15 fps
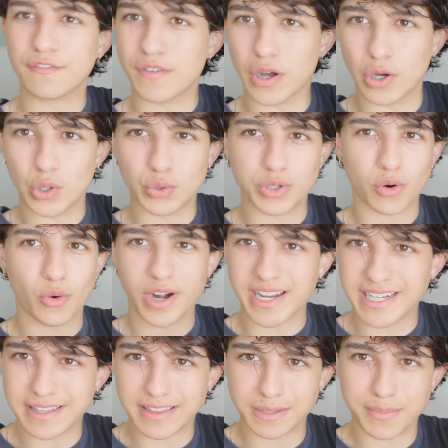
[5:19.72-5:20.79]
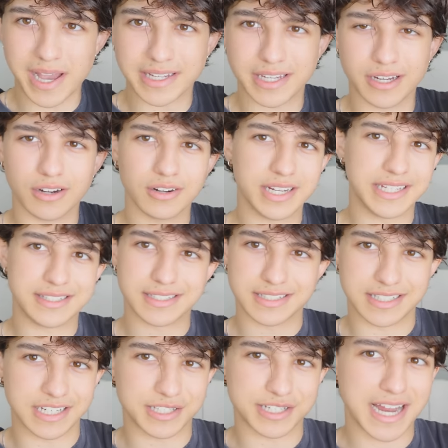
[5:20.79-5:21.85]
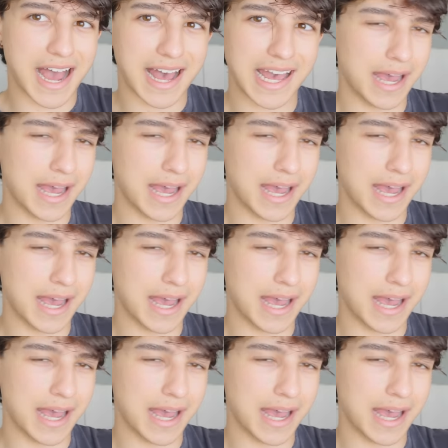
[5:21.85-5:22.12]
phone or anything back here, it's just not